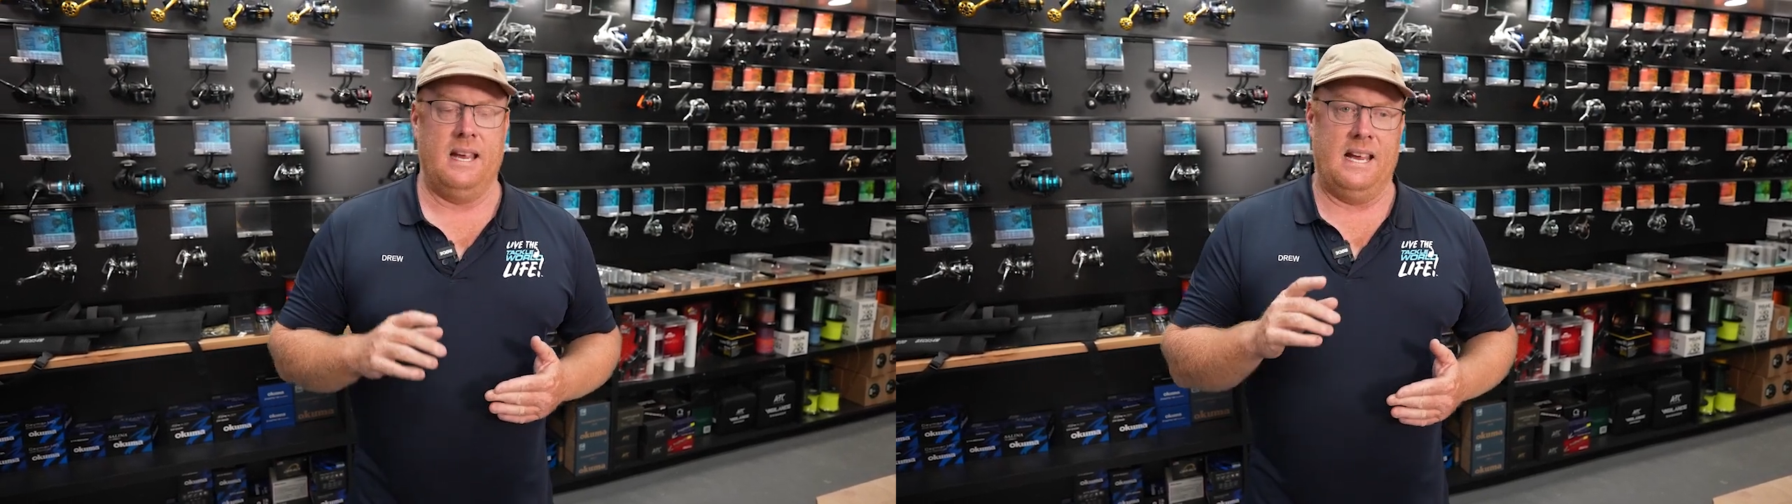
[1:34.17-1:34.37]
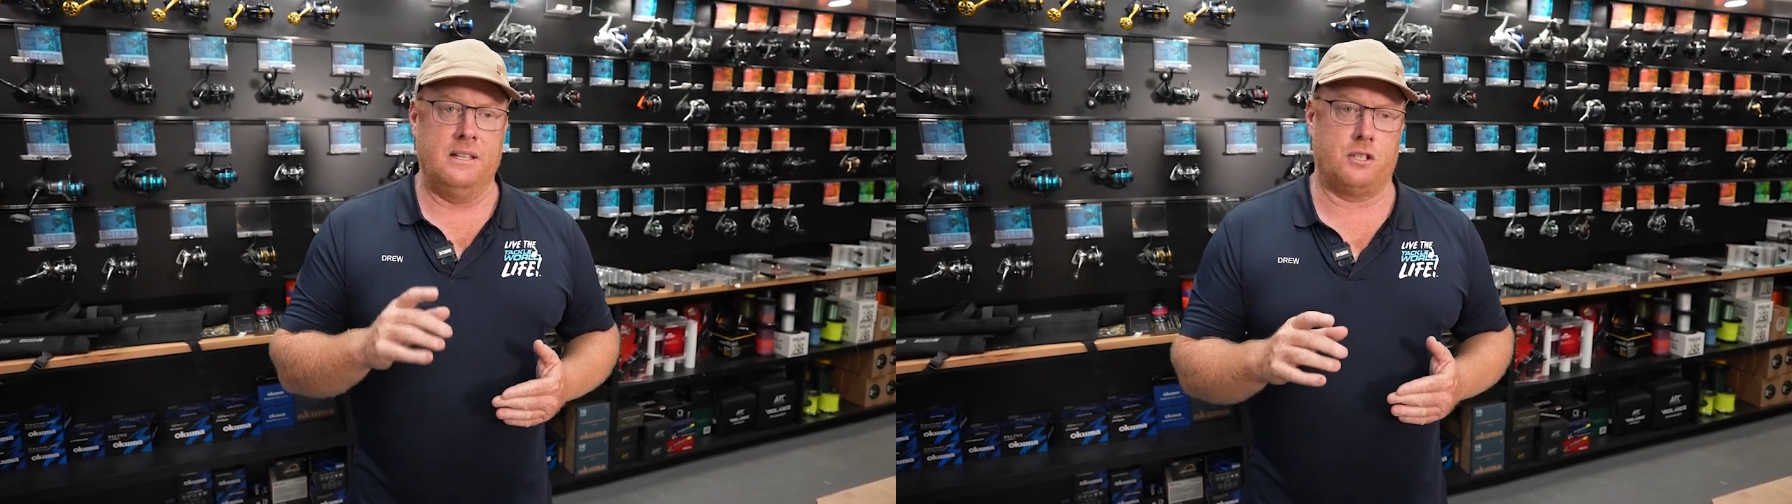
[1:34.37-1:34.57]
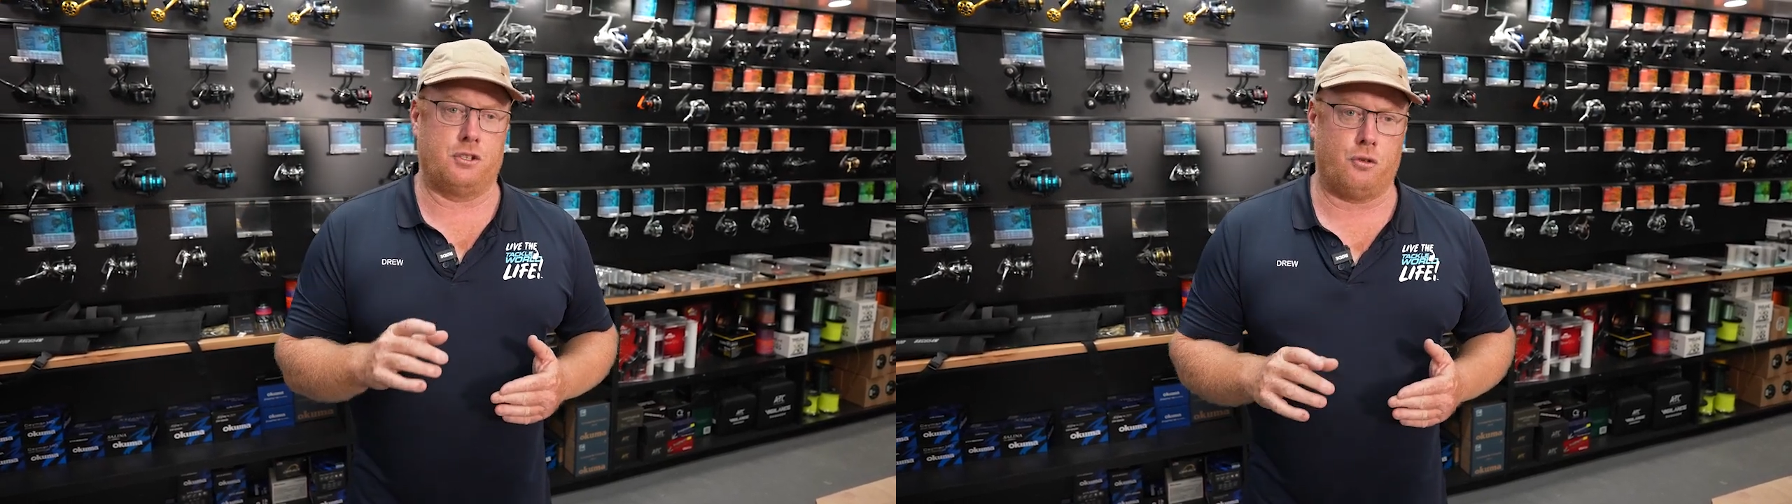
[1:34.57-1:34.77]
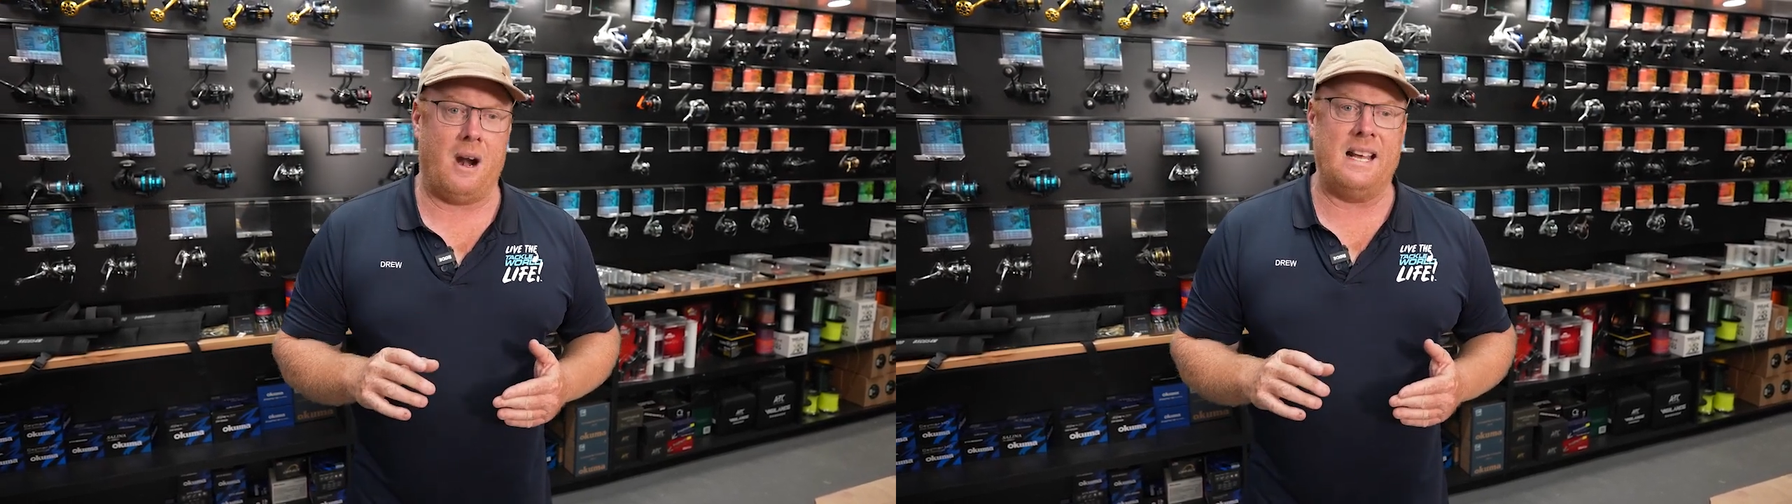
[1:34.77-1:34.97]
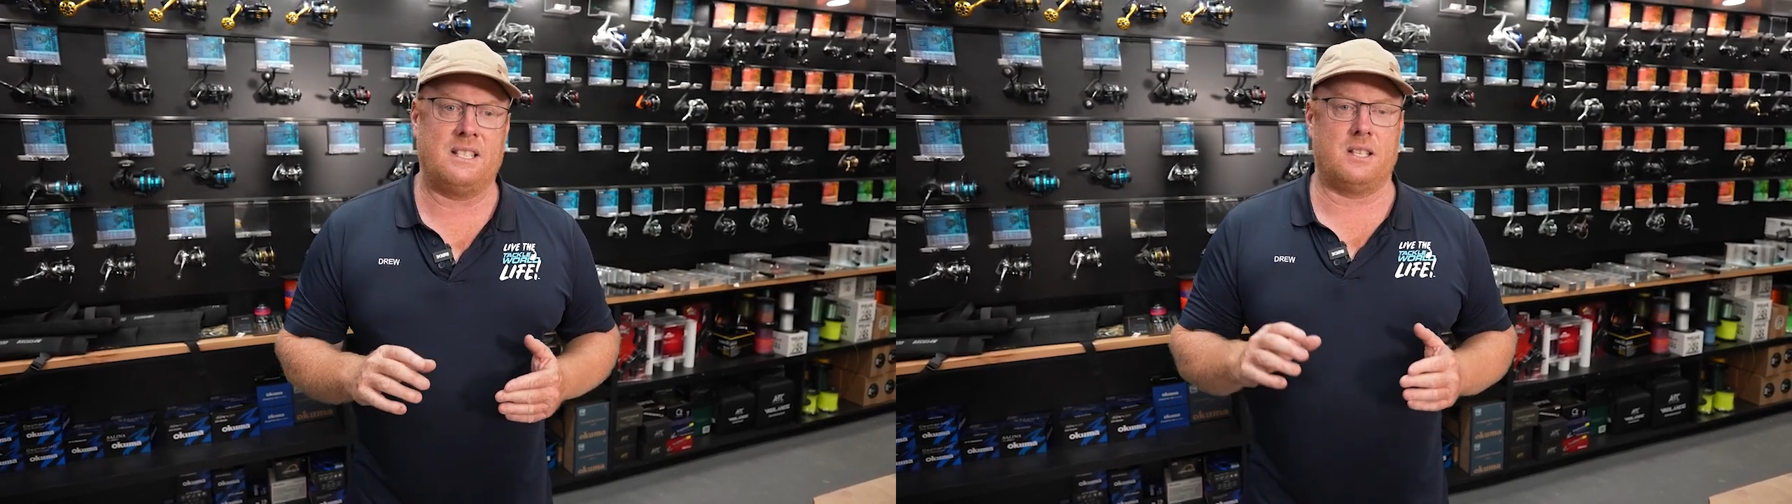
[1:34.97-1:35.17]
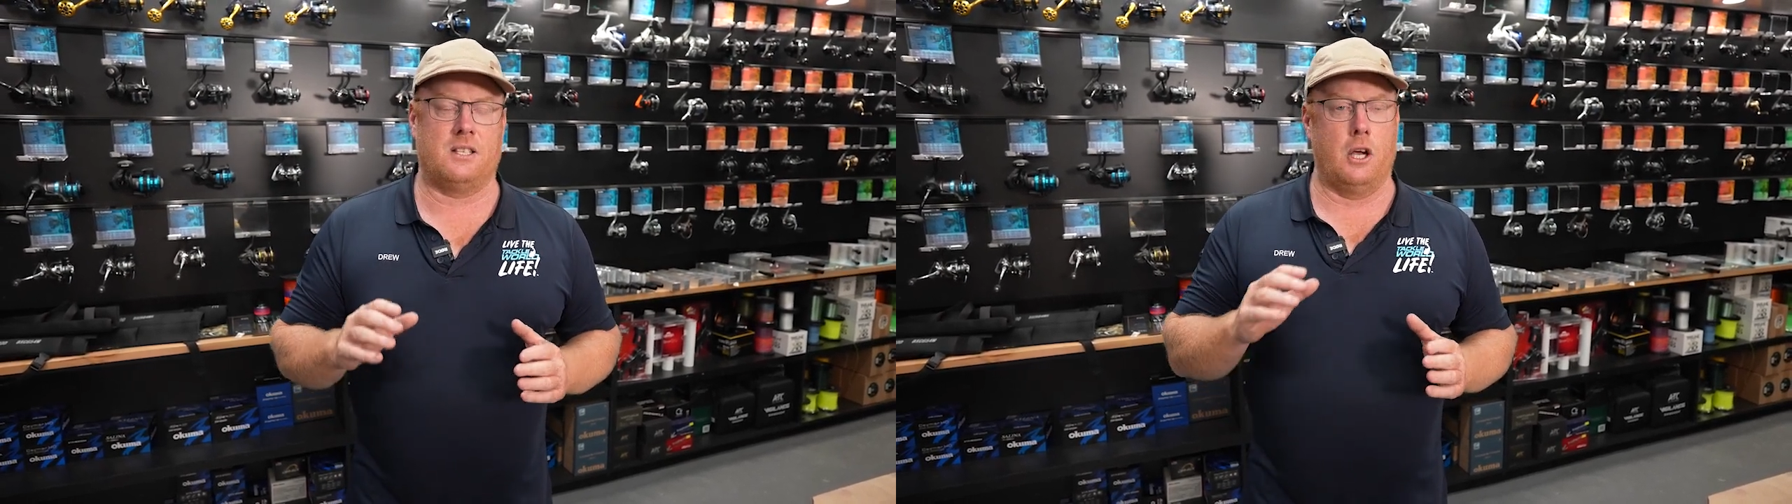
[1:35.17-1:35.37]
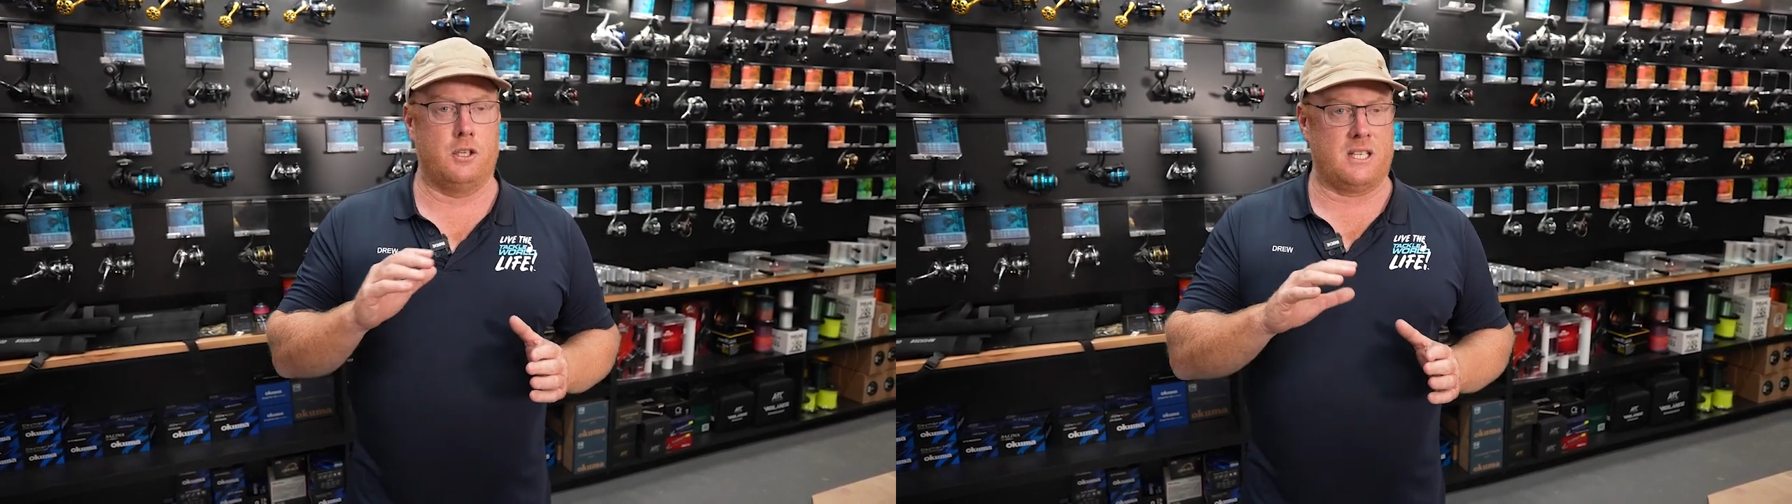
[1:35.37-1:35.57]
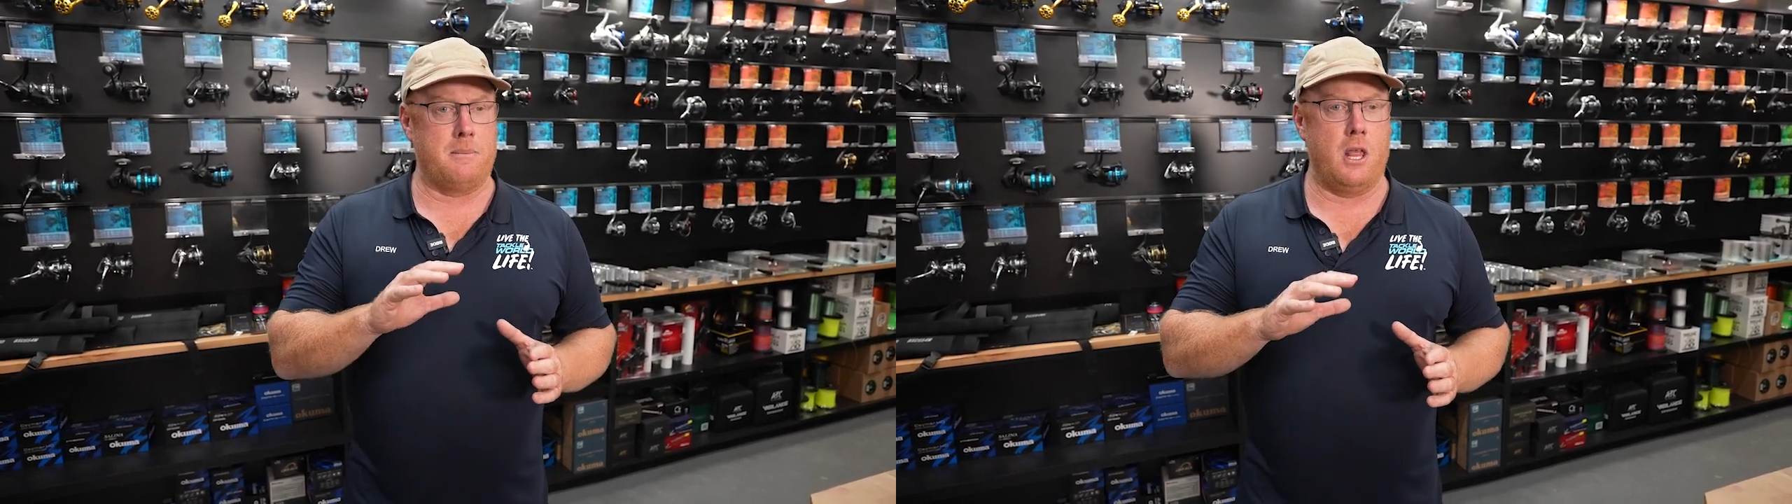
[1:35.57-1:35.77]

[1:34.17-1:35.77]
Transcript: In the Straits, some